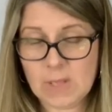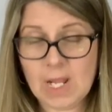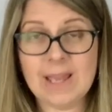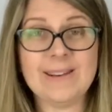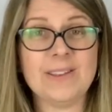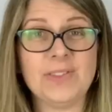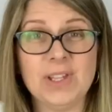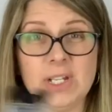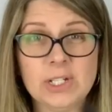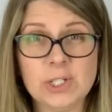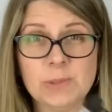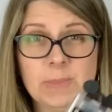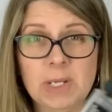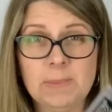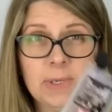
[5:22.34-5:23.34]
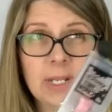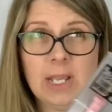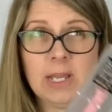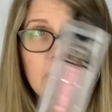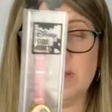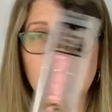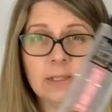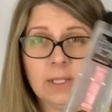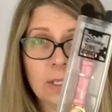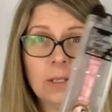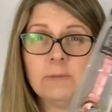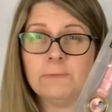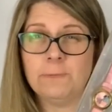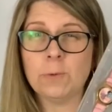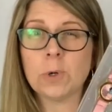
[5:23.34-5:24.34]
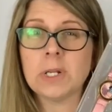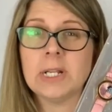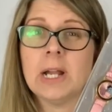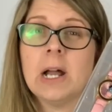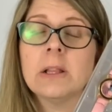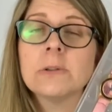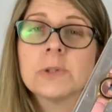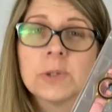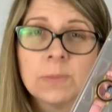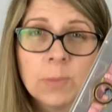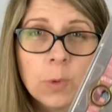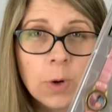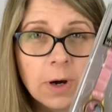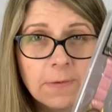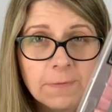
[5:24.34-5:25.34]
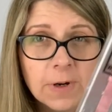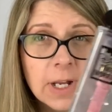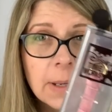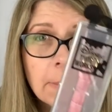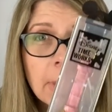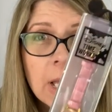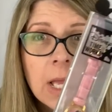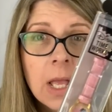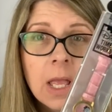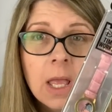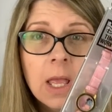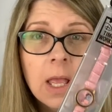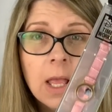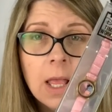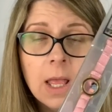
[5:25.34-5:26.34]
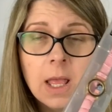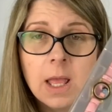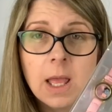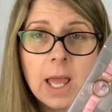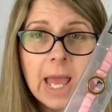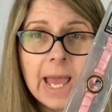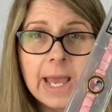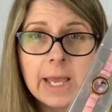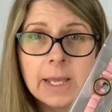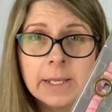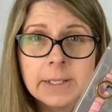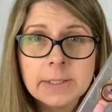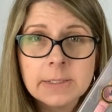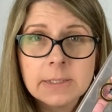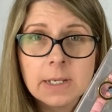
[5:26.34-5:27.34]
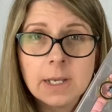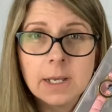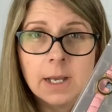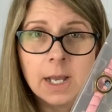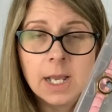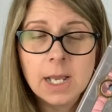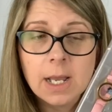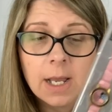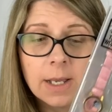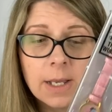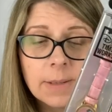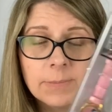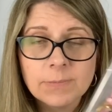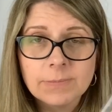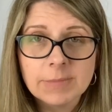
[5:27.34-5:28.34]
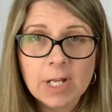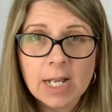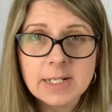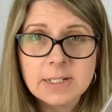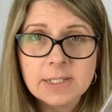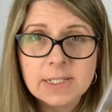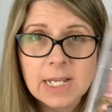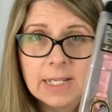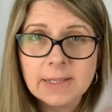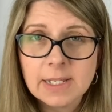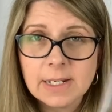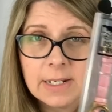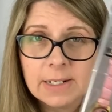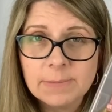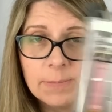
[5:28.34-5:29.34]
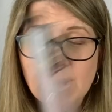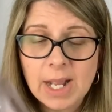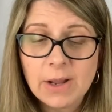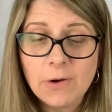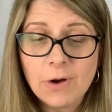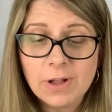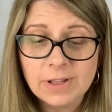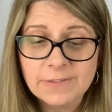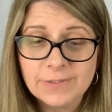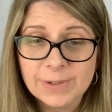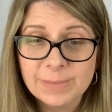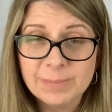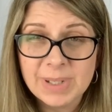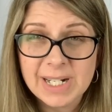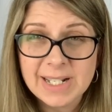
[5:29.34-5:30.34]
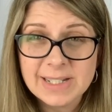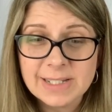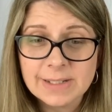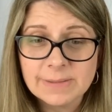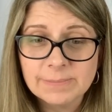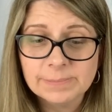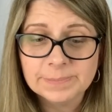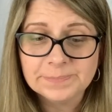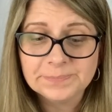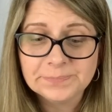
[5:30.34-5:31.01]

And I think I should be able to get like $40 or more for him. And I am kind of sad that I didn't buy all of them, but I didn't.